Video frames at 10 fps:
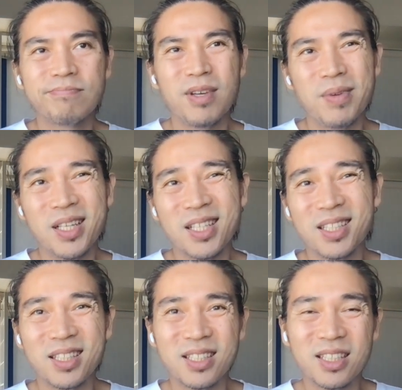maybe
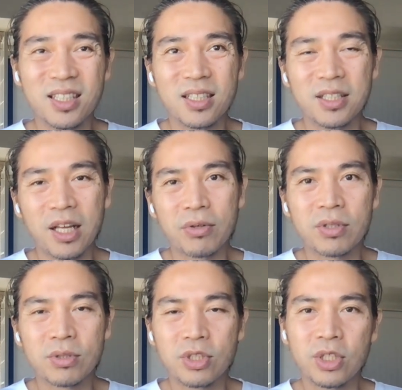an
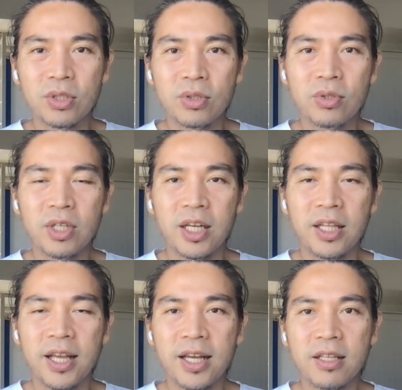hour or two,
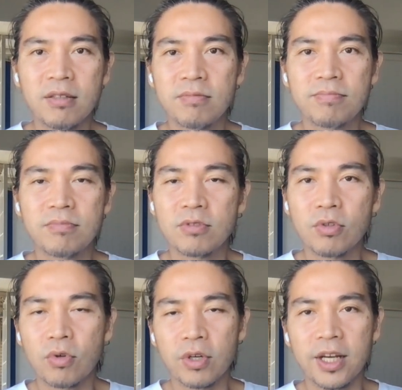and I
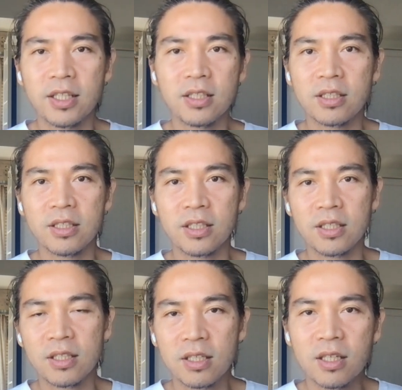
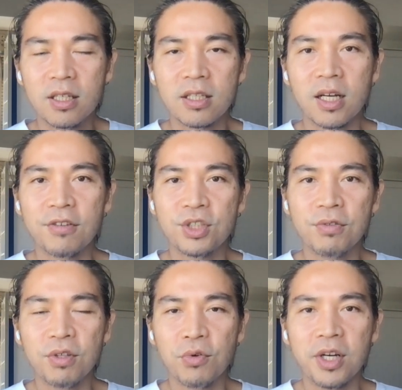organically got
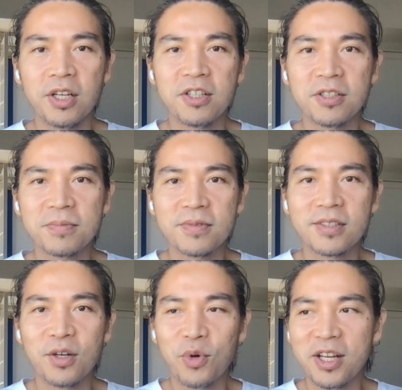shifted away
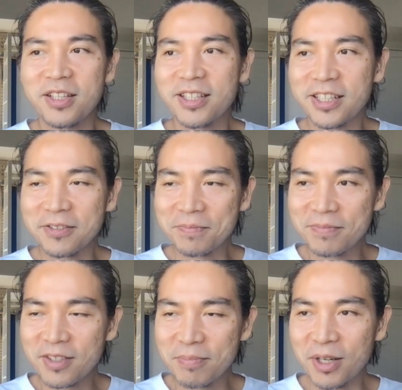when
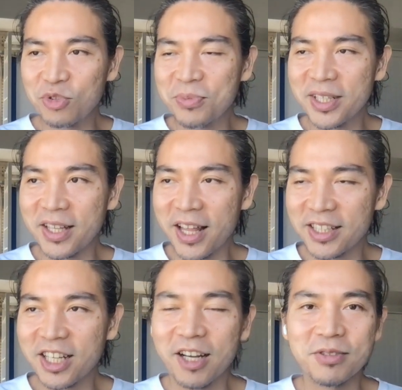my roommate at
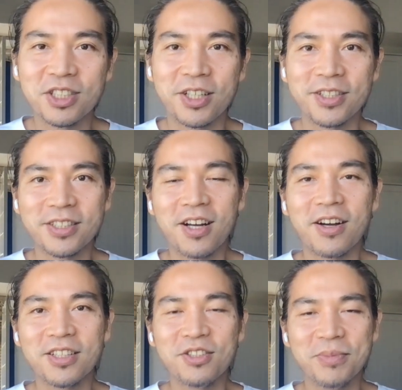that time started
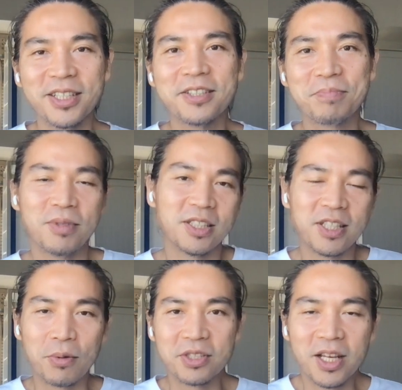talking to me, because
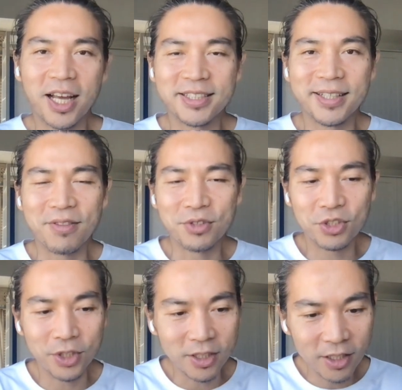that was the last day of the
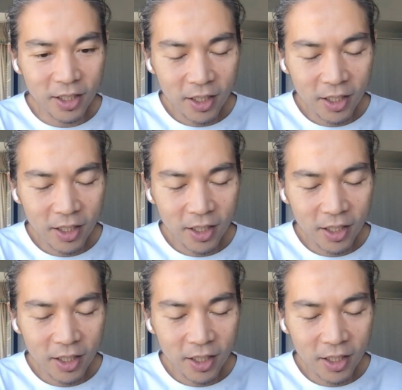retreat.